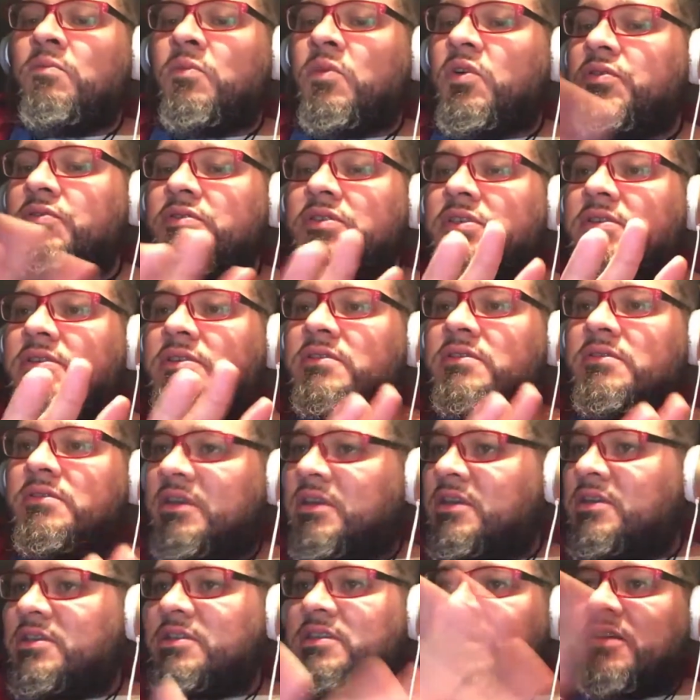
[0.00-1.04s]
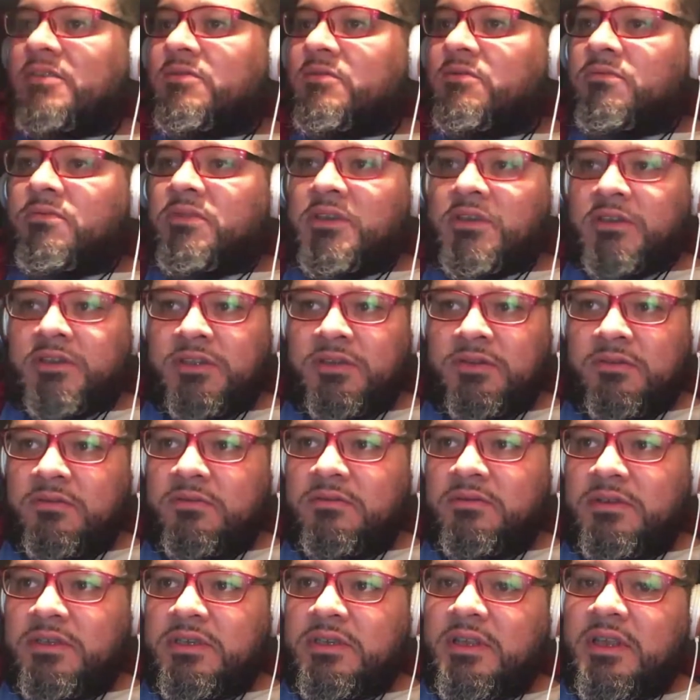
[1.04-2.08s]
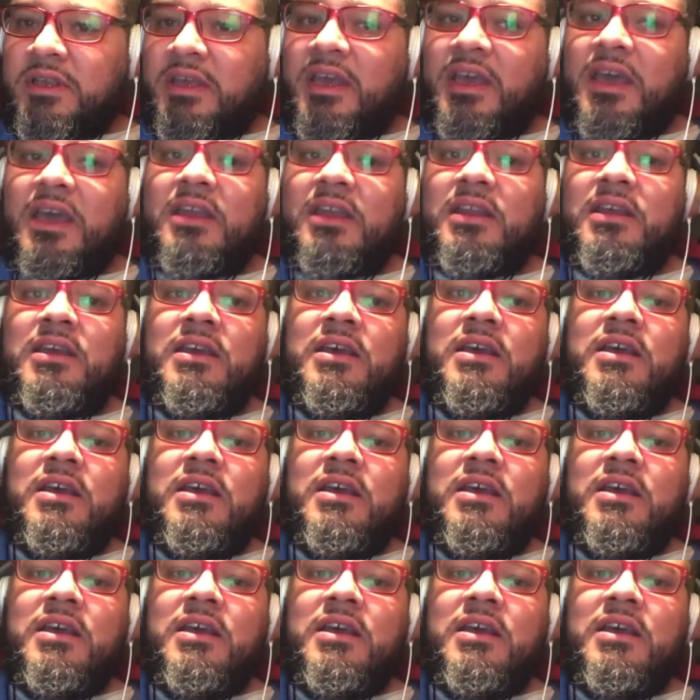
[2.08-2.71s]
most things that we attune to that